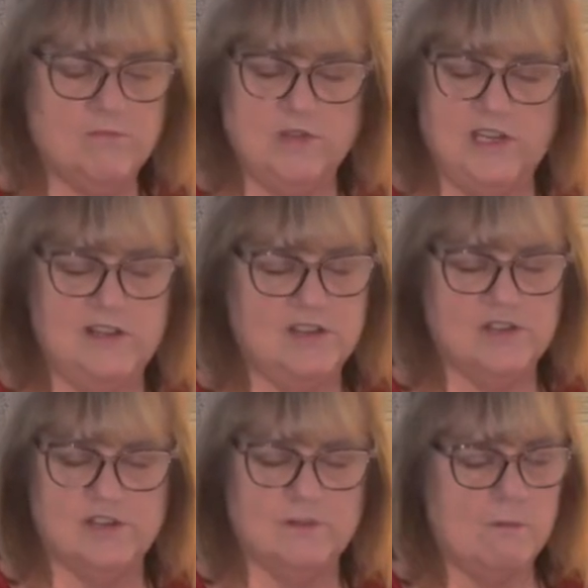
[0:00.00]

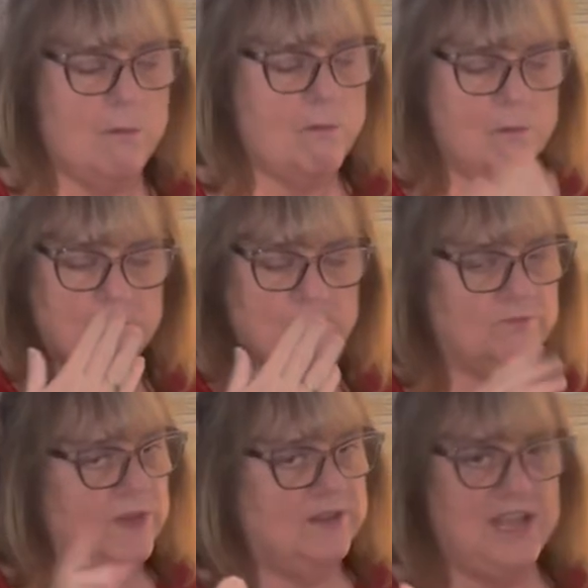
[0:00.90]
Delicious.
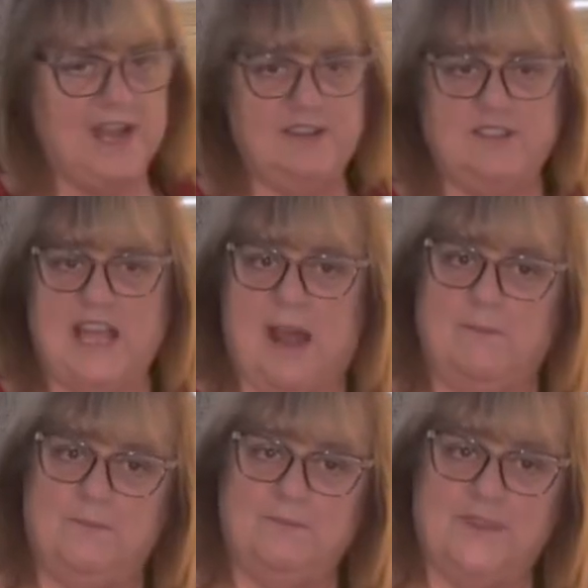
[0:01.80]
10 out of 10.
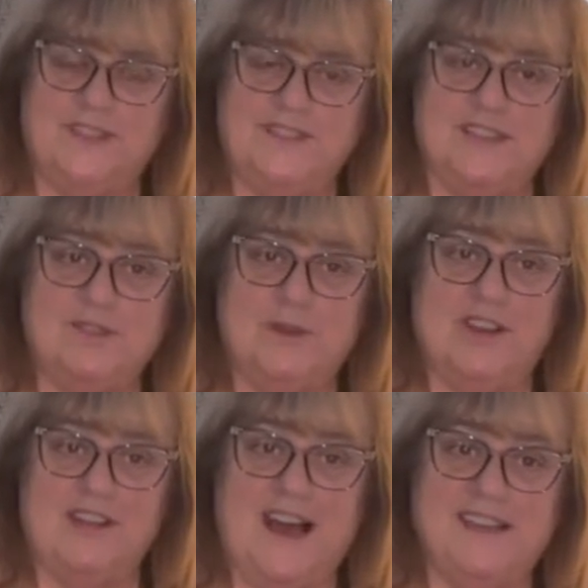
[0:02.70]
Till
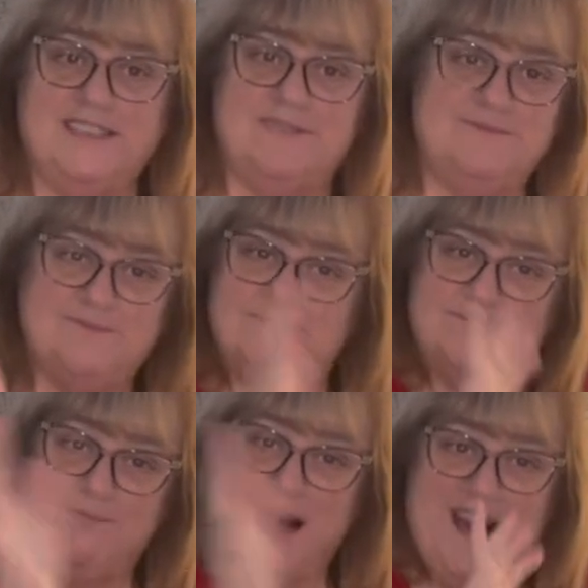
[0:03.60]
tomorrow, guys.
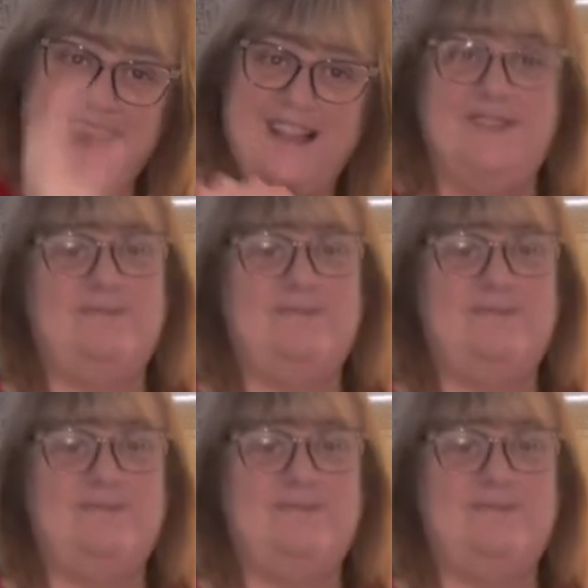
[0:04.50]
Bye.